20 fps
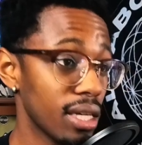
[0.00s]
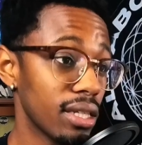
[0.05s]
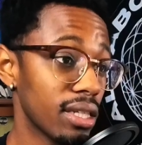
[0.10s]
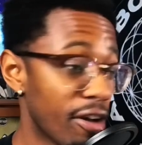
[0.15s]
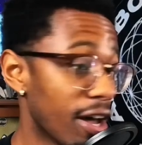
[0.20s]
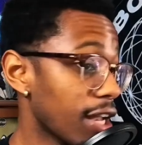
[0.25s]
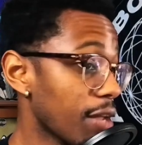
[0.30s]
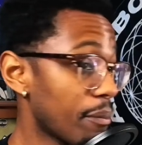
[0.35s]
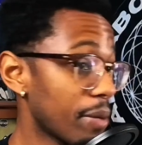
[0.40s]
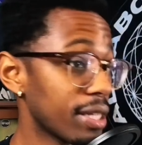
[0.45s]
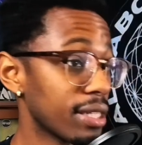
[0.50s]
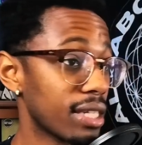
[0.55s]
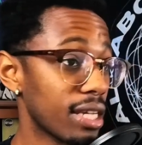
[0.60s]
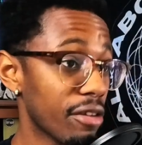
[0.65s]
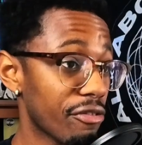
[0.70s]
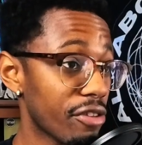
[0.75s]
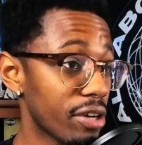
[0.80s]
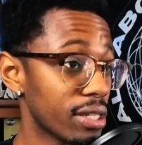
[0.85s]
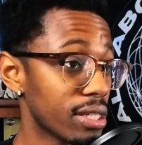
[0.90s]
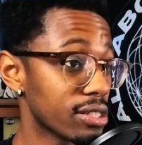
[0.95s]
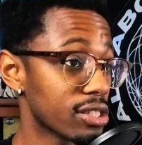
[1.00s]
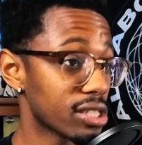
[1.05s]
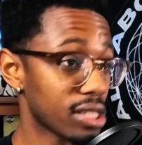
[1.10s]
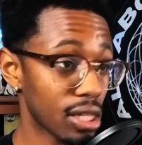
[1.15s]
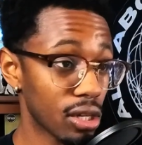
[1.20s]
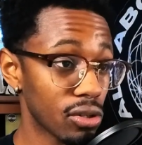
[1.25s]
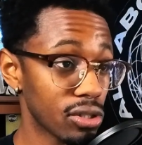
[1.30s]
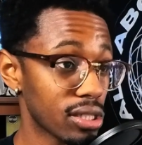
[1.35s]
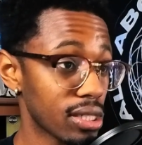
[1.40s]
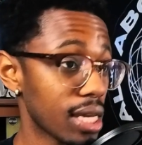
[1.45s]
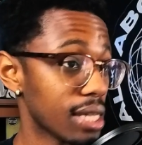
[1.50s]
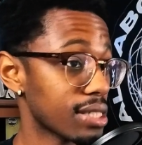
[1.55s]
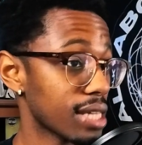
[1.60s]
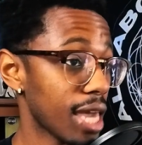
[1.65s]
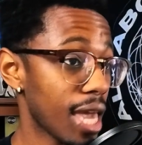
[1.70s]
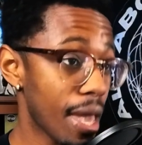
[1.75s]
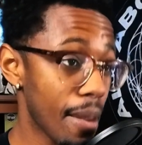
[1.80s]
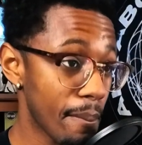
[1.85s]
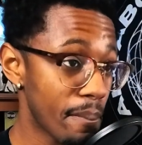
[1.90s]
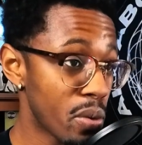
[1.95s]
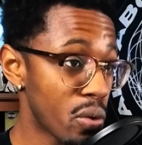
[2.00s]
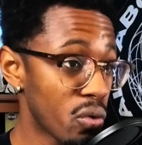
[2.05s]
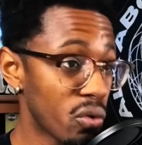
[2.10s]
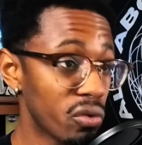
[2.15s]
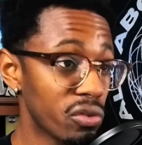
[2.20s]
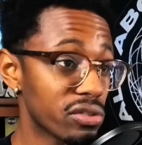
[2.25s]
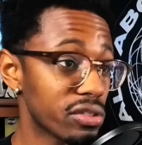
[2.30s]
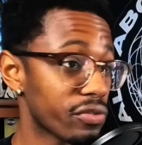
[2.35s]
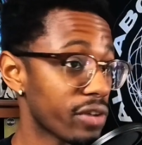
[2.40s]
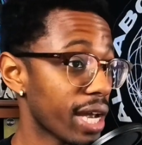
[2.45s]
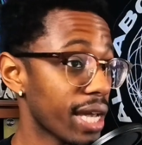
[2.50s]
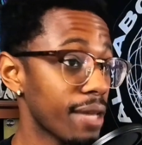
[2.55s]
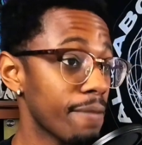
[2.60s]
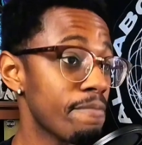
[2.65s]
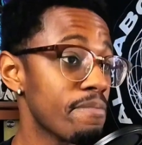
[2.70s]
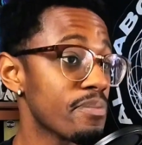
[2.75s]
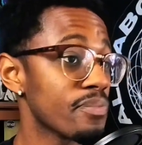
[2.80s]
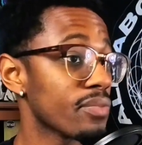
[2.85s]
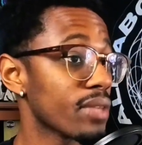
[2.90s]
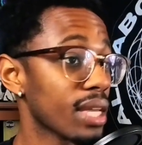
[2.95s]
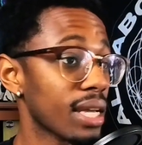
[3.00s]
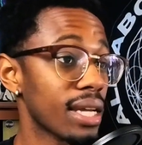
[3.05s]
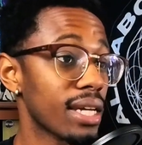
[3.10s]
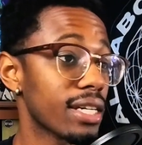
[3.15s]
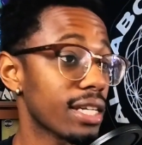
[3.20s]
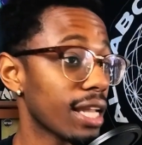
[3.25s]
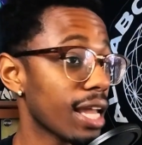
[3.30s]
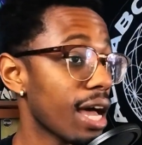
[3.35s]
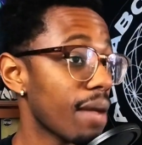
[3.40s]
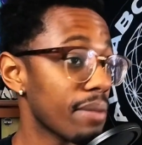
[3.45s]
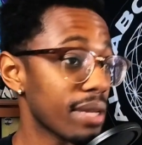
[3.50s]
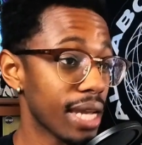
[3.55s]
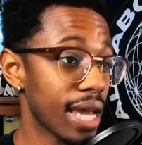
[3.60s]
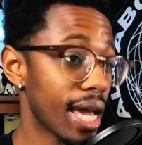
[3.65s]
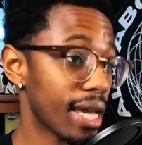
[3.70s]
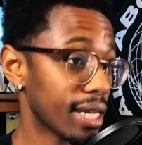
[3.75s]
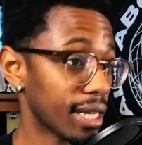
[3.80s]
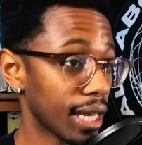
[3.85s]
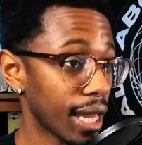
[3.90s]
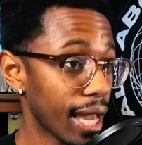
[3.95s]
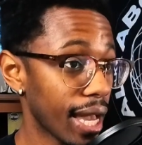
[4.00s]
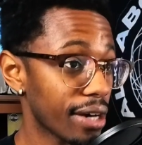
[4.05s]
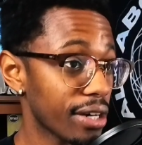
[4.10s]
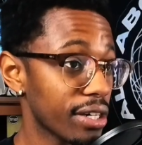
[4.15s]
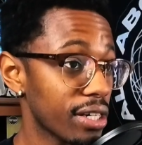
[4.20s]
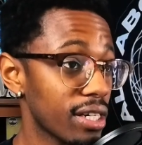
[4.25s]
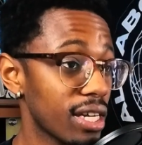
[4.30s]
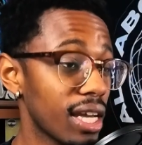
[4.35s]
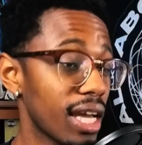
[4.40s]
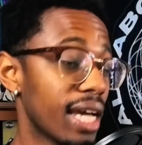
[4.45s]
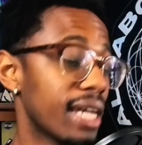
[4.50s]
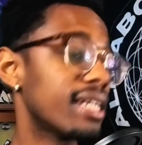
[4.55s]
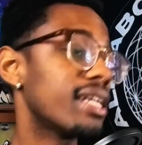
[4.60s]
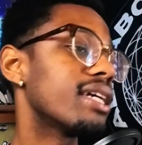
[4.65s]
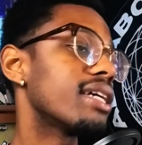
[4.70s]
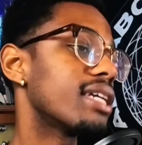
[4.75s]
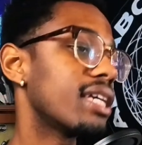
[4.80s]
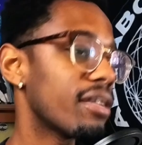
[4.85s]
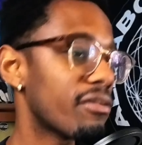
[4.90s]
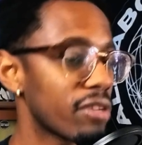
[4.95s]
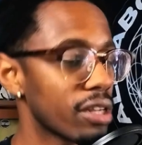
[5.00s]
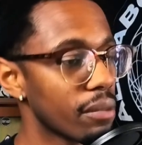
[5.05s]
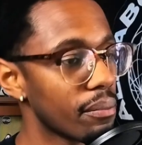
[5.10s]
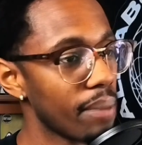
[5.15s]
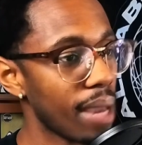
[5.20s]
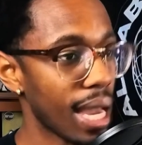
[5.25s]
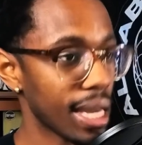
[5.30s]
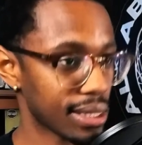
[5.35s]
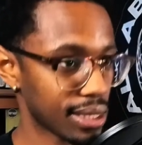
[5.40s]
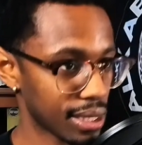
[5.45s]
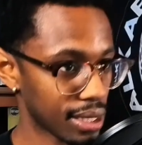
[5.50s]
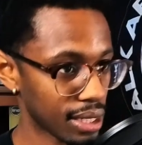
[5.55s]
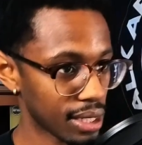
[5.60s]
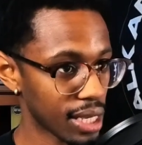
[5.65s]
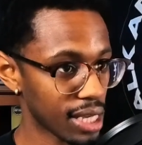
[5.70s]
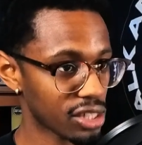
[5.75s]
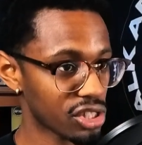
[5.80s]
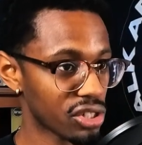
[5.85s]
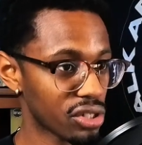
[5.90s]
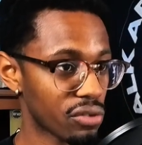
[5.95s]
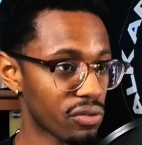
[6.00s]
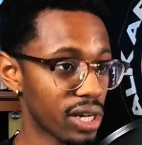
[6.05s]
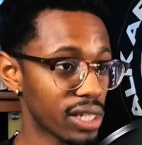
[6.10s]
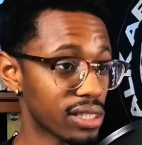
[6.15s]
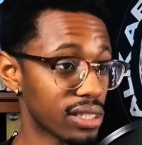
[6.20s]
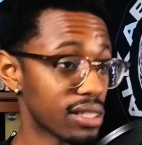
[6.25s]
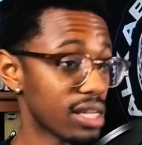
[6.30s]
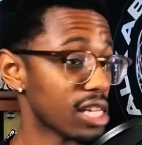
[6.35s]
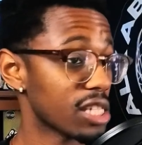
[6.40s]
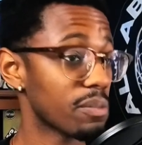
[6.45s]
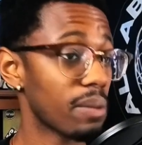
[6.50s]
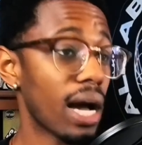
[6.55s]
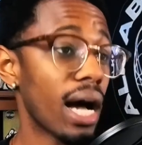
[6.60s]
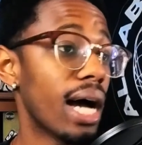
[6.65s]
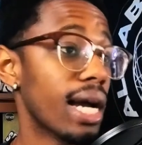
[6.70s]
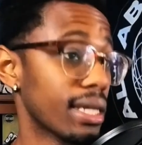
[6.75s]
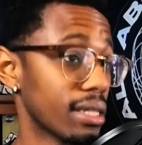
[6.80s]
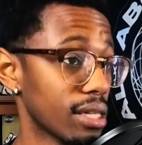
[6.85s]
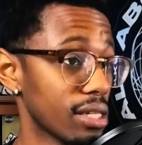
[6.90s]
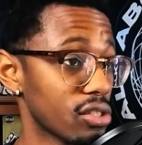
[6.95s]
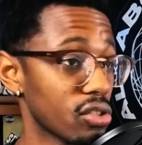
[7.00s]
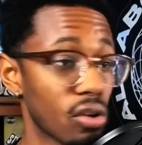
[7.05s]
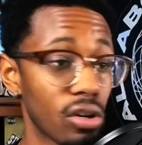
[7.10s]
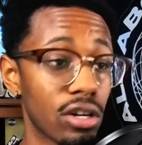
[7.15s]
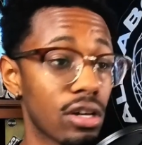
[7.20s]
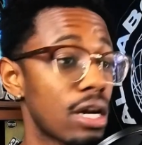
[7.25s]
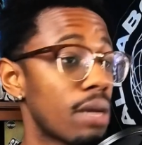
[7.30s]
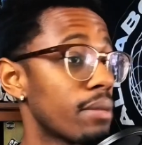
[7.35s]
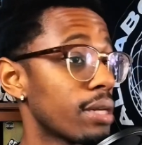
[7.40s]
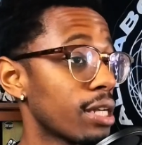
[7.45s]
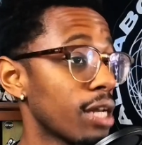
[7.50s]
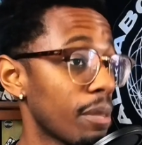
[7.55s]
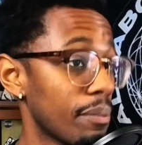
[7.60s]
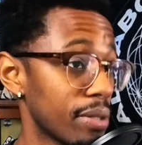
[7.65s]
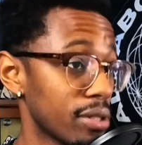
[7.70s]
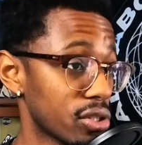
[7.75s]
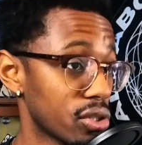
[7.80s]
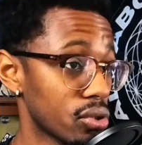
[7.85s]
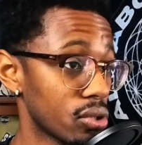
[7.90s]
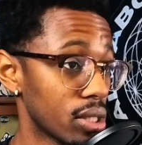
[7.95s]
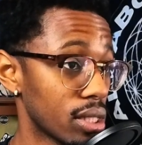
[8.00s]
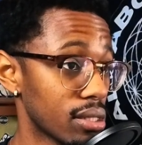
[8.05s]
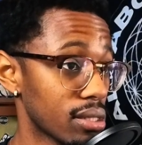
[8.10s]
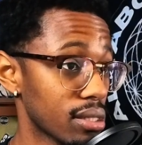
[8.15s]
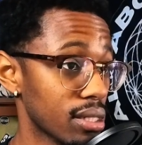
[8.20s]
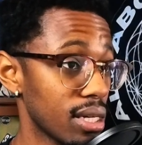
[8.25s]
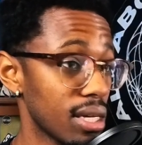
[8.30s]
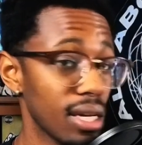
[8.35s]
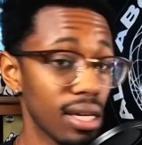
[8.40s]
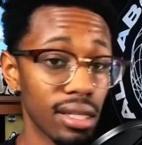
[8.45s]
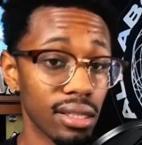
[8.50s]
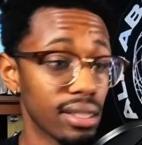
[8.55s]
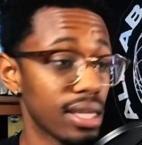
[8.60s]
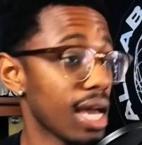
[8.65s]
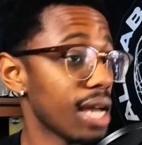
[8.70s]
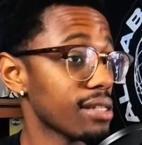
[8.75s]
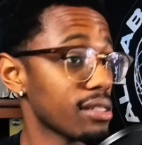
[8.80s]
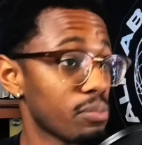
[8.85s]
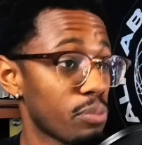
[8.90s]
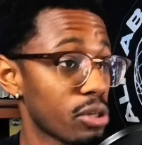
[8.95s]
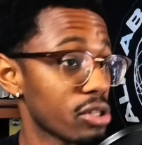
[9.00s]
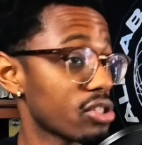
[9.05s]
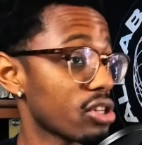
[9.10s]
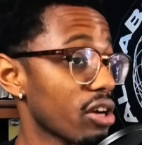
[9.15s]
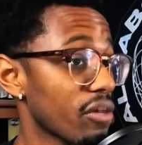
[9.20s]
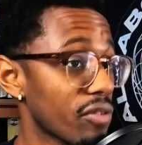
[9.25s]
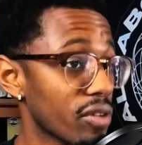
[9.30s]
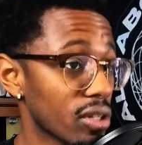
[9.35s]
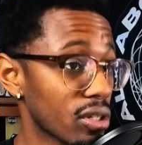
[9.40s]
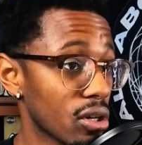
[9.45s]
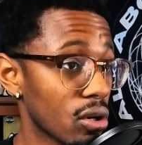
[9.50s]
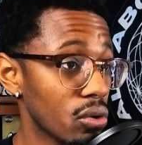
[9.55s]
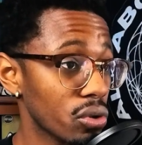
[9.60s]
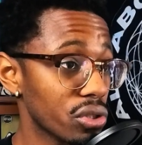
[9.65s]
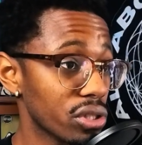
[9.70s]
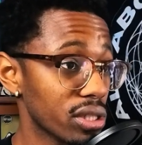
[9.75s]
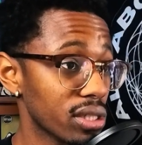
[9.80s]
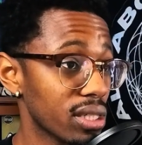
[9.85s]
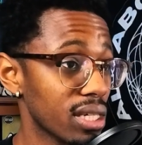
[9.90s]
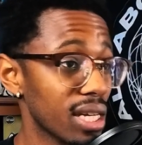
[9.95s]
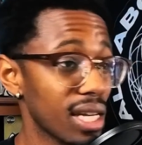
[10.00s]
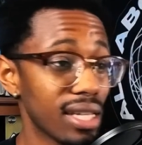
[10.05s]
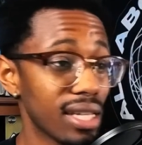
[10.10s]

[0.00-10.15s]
developing different skill sets and moves, right? Climbing that ladder and then giving it back to the next generation that's behind us or coming up into this. That's preserving the culture,